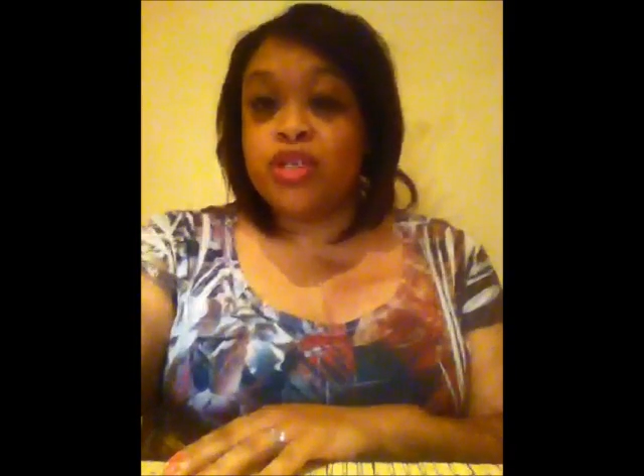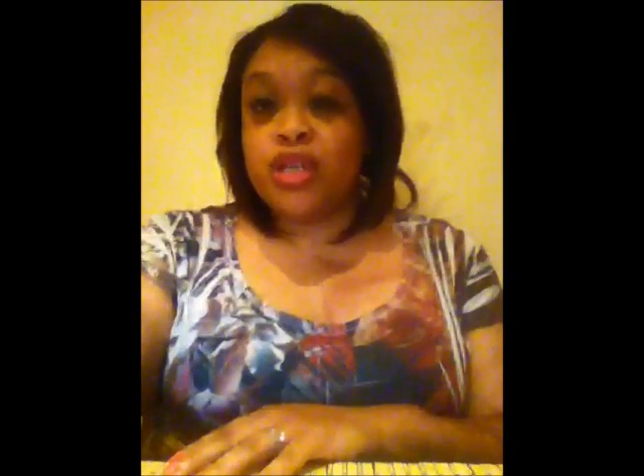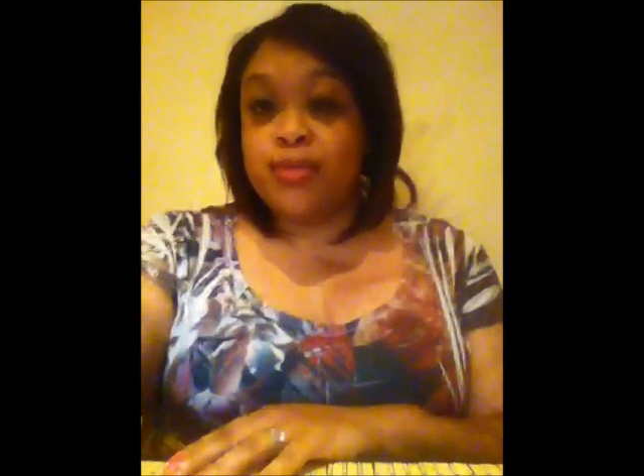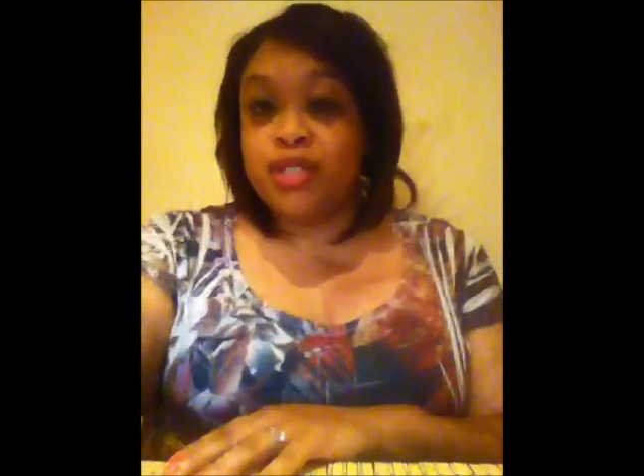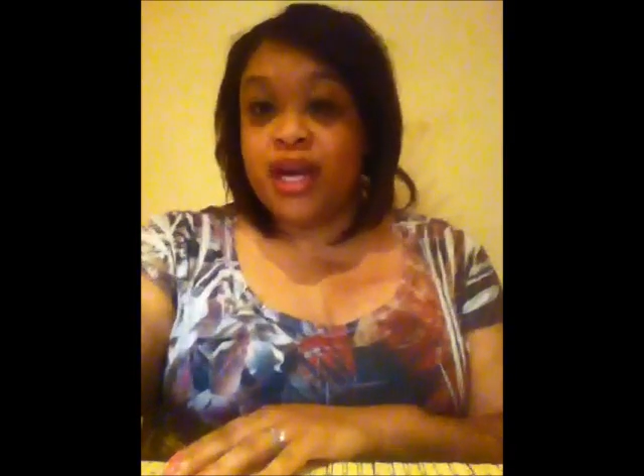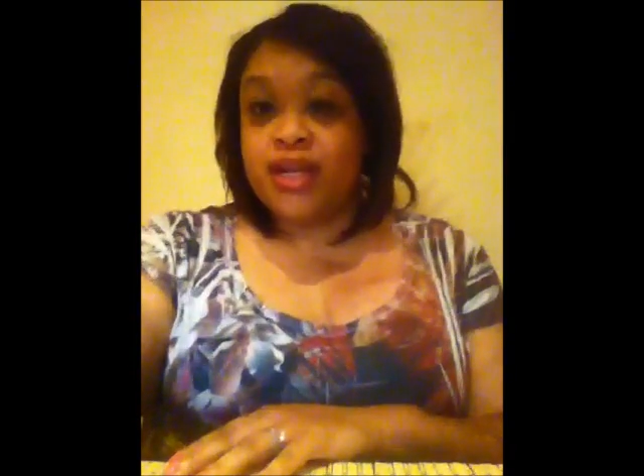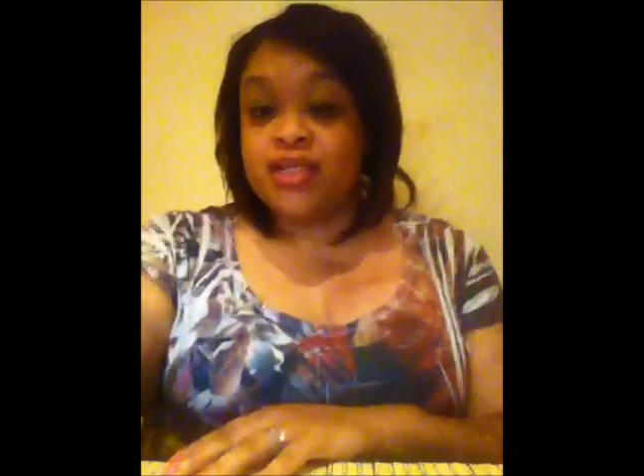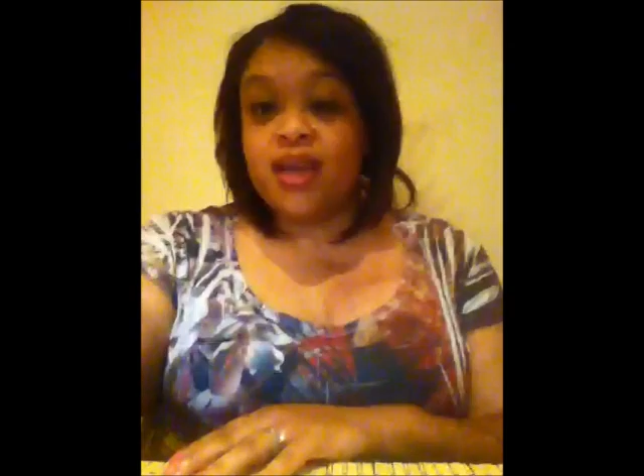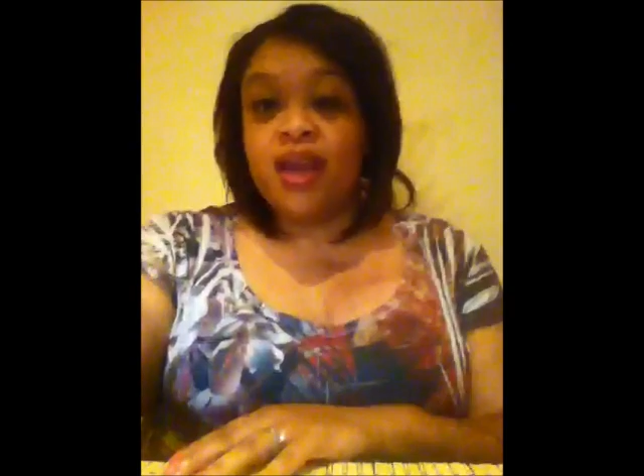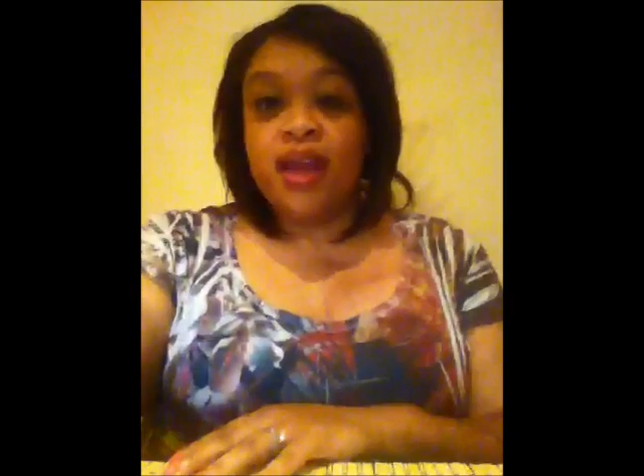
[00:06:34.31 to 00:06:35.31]

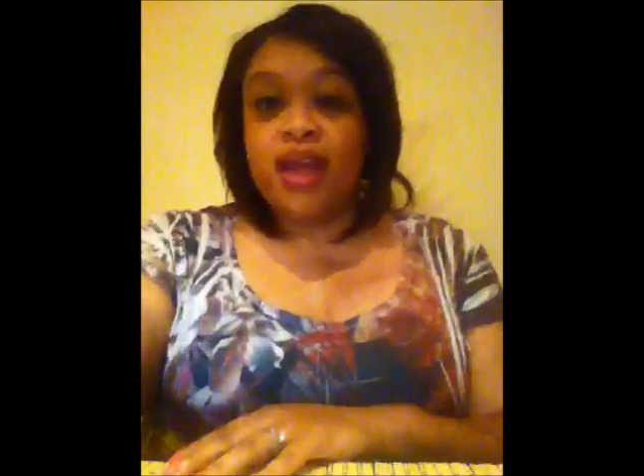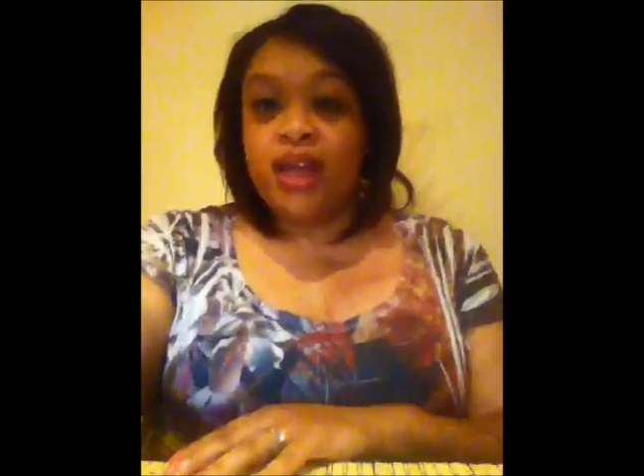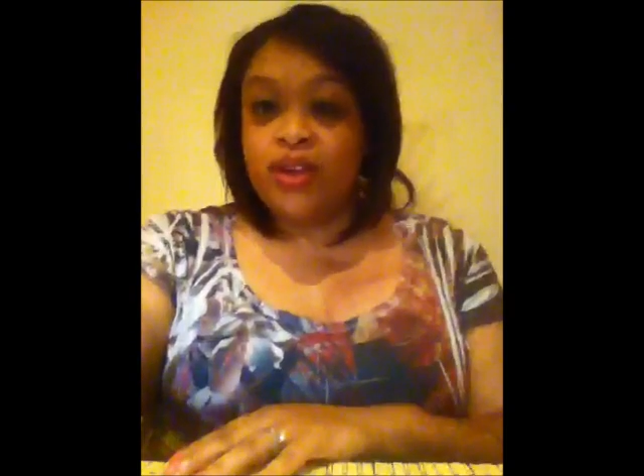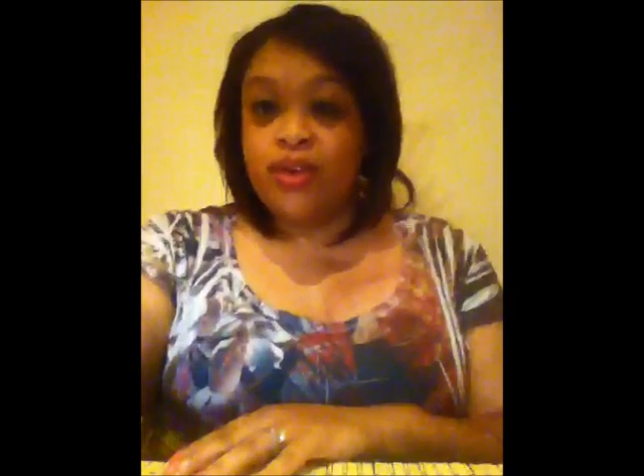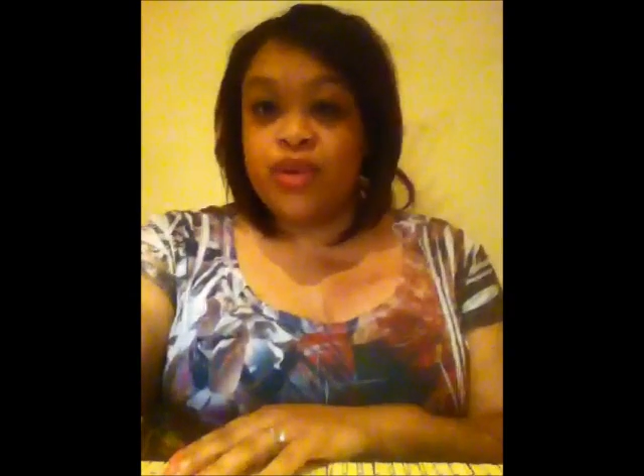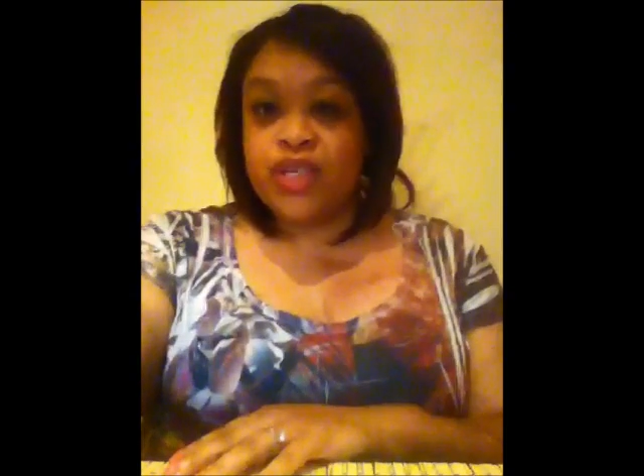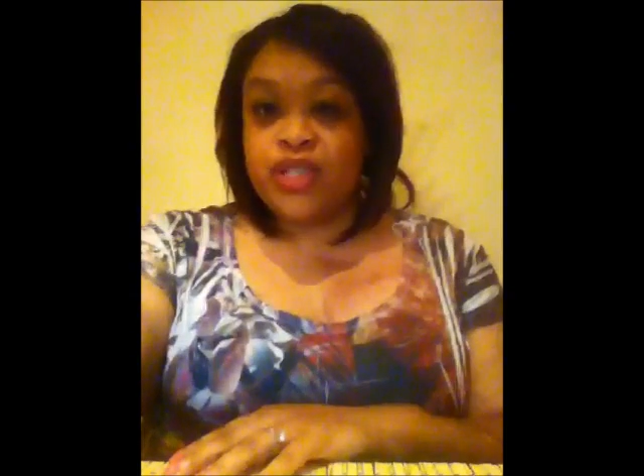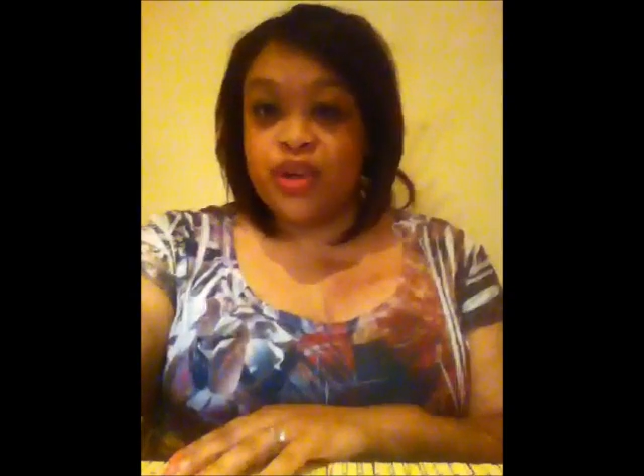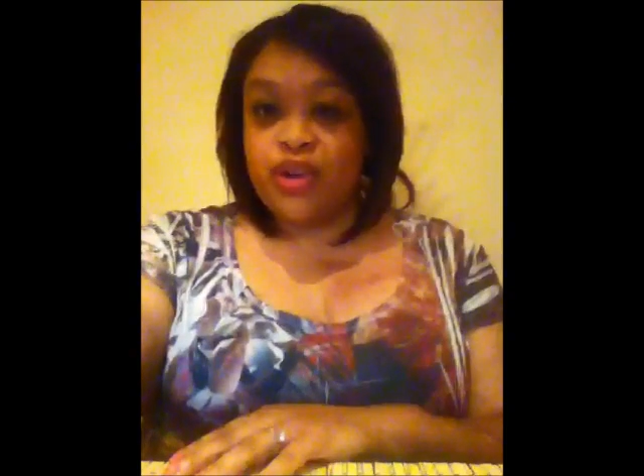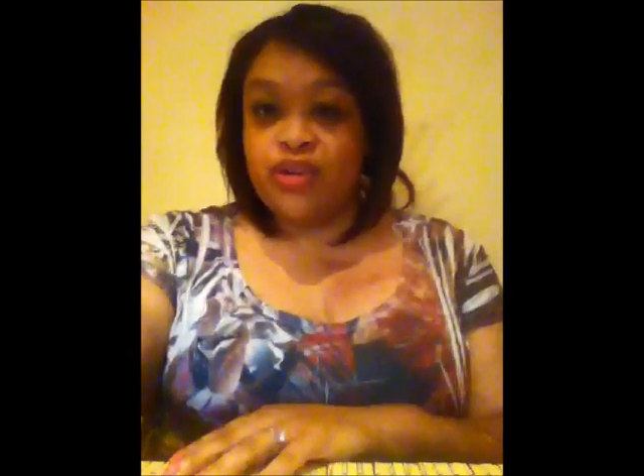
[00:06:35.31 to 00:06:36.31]
subjects in your
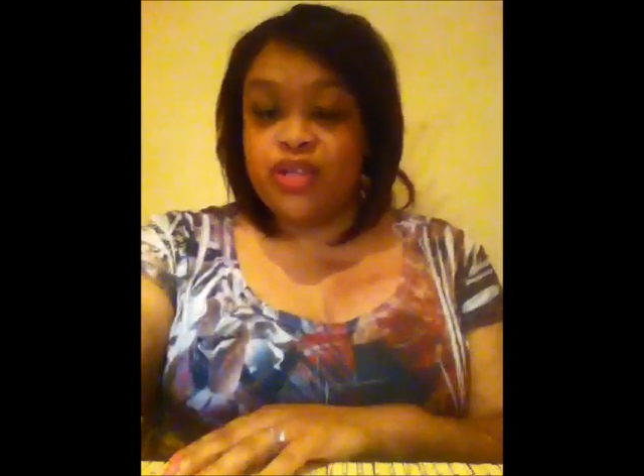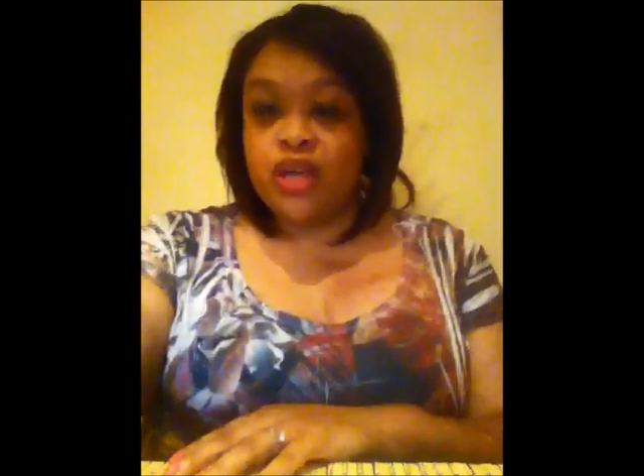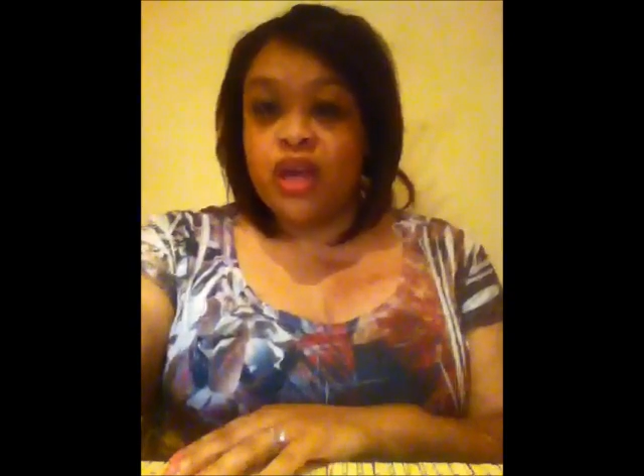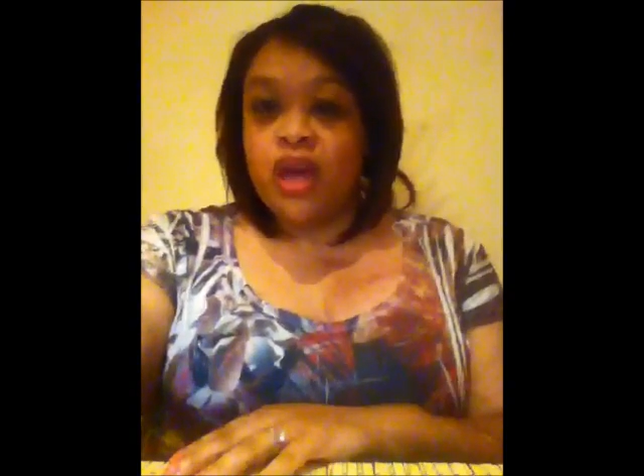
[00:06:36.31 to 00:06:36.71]
research,